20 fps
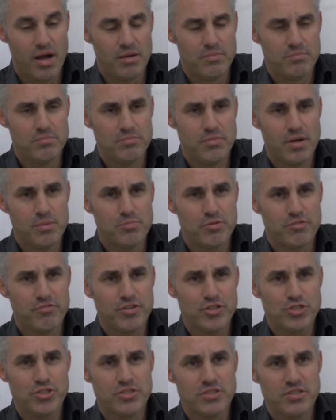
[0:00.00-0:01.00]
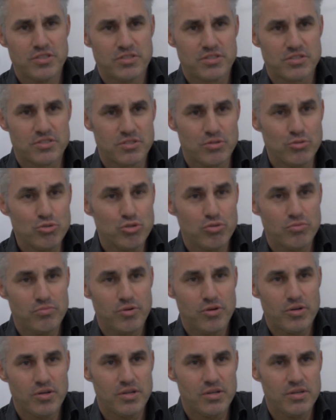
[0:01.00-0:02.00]
My profession is a social
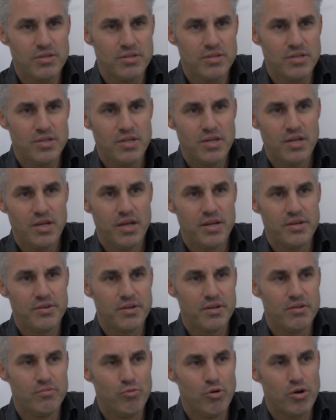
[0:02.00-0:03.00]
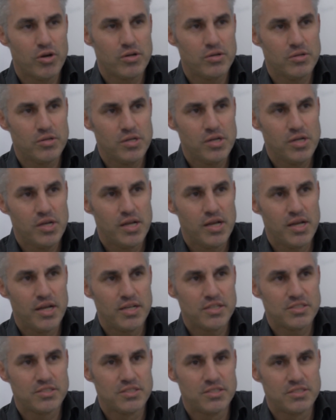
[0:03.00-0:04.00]
worker, and I work
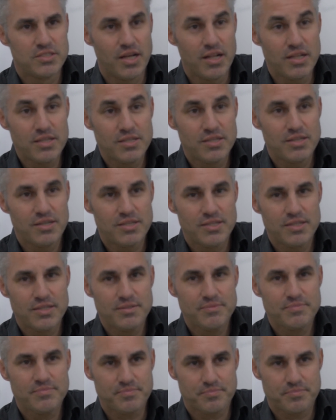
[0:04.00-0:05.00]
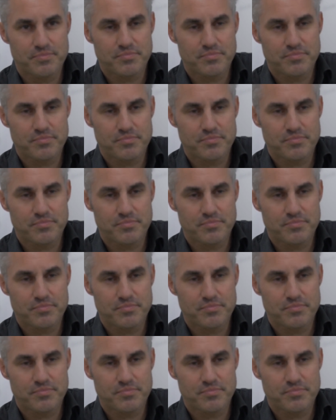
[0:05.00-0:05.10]
as an adult guardian.